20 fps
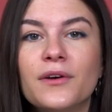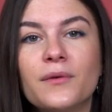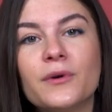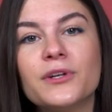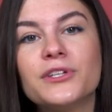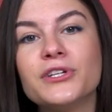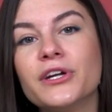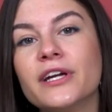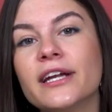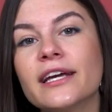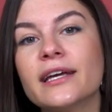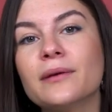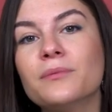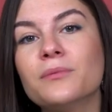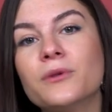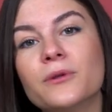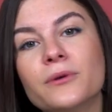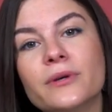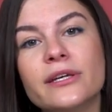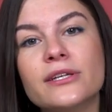Returning
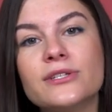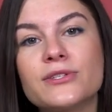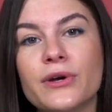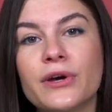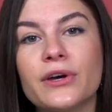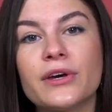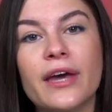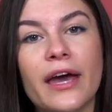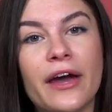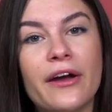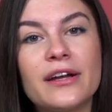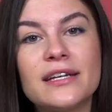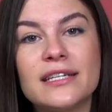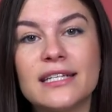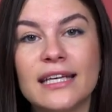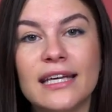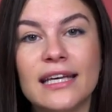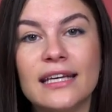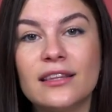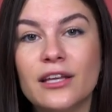employees are
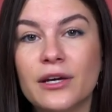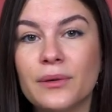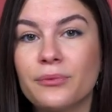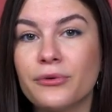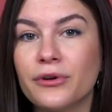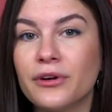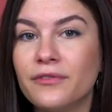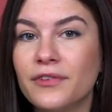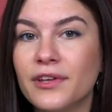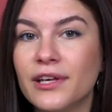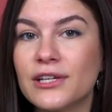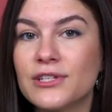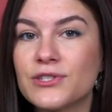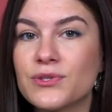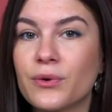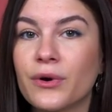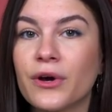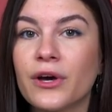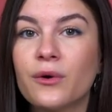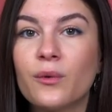guaranteed their
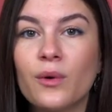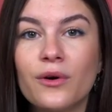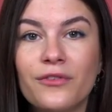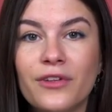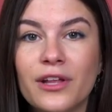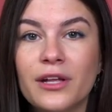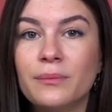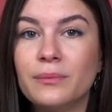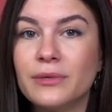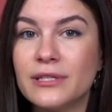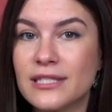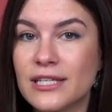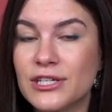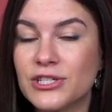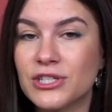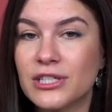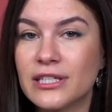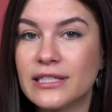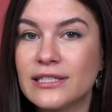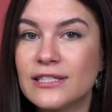previous or equivalent
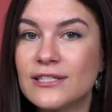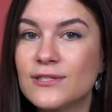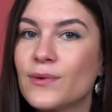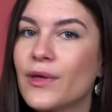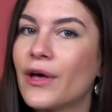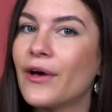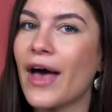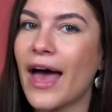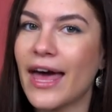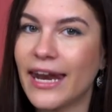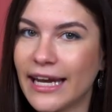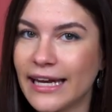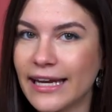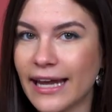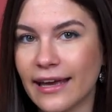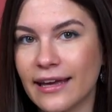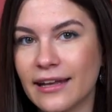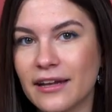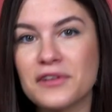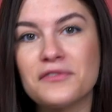positions without any
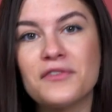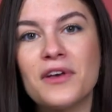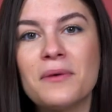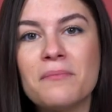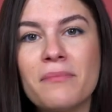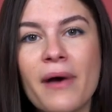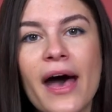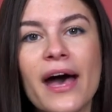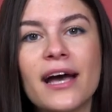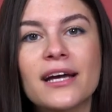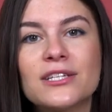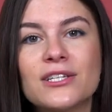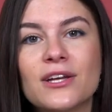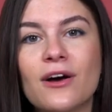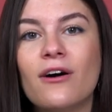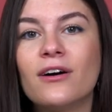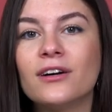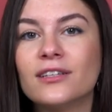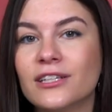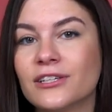negative impact
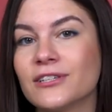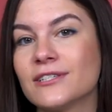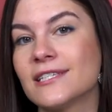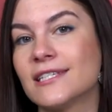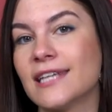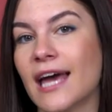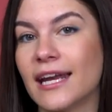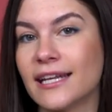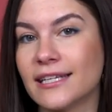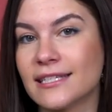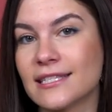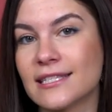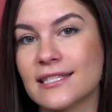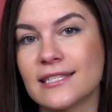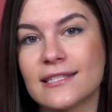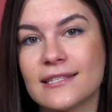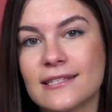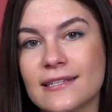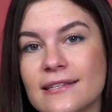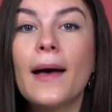on their status.
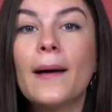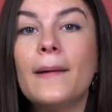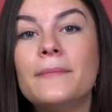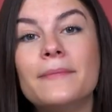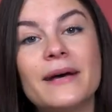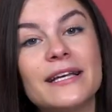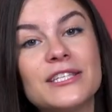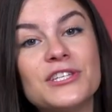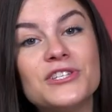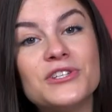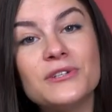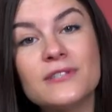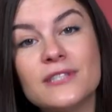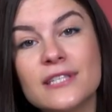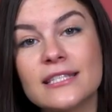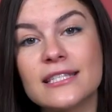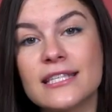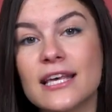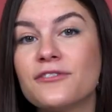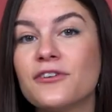
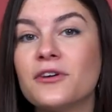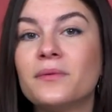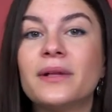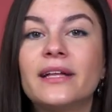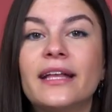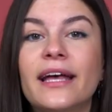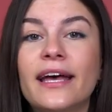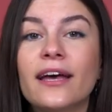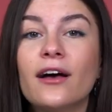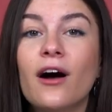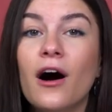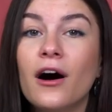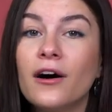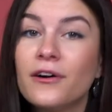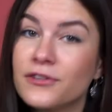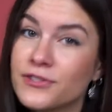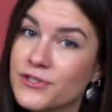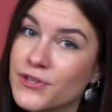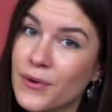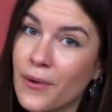Massachusetts FMLA
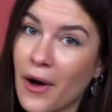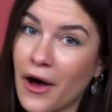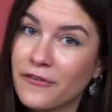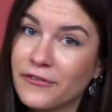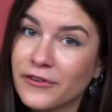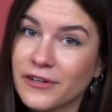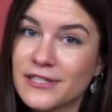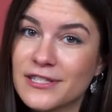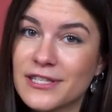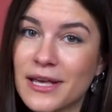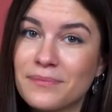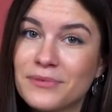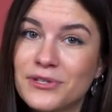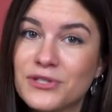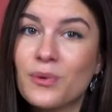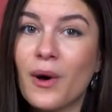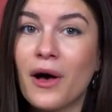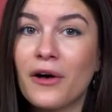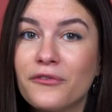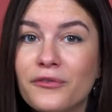also offers up to
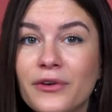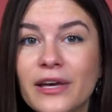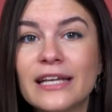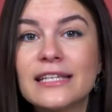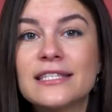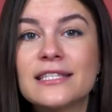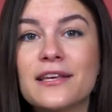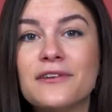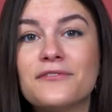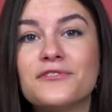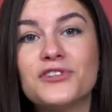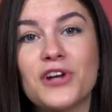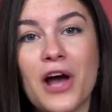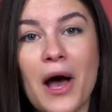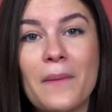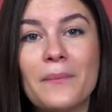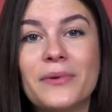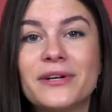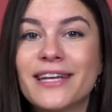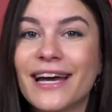12 weeks of
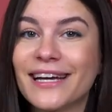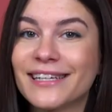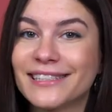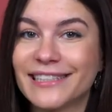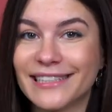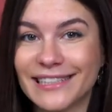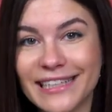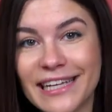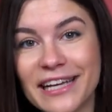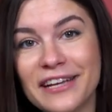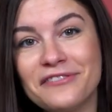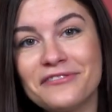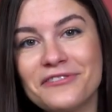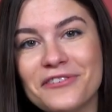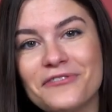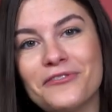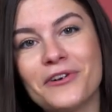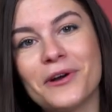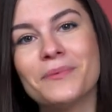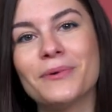job-protected
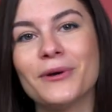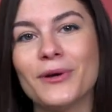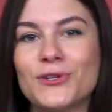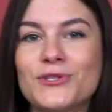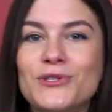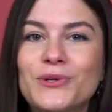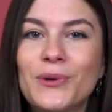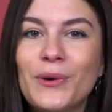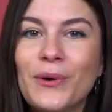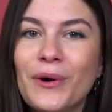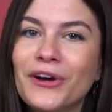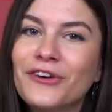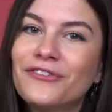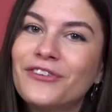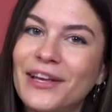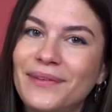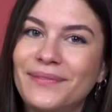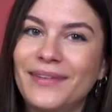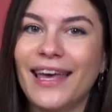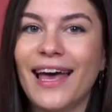leave for personal or
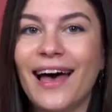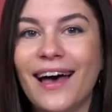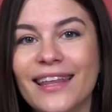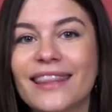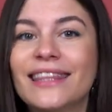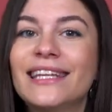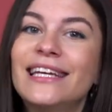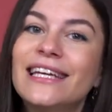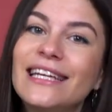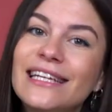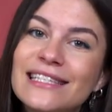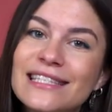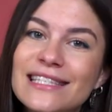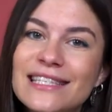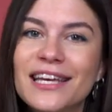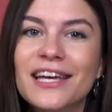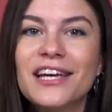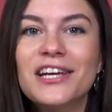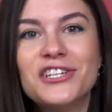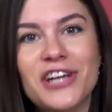family health
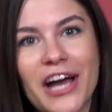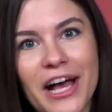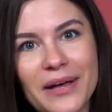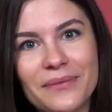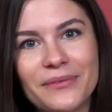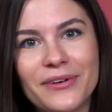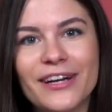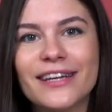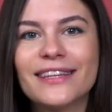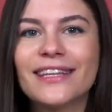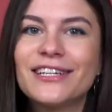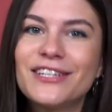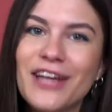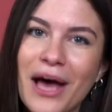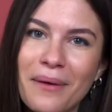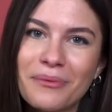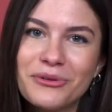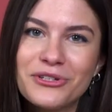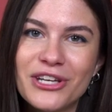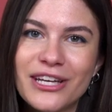needs, childbirth,
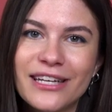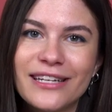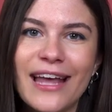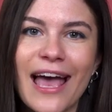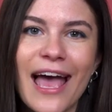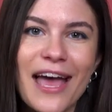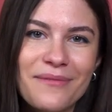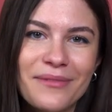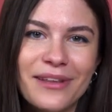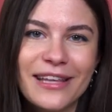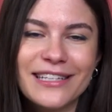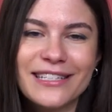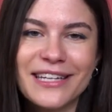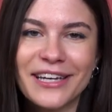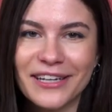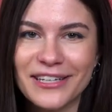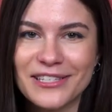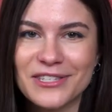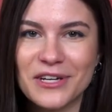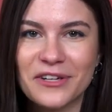adoption, and
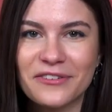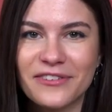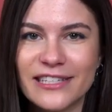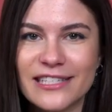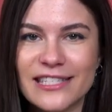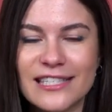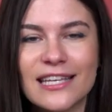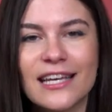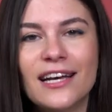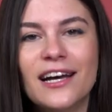military service.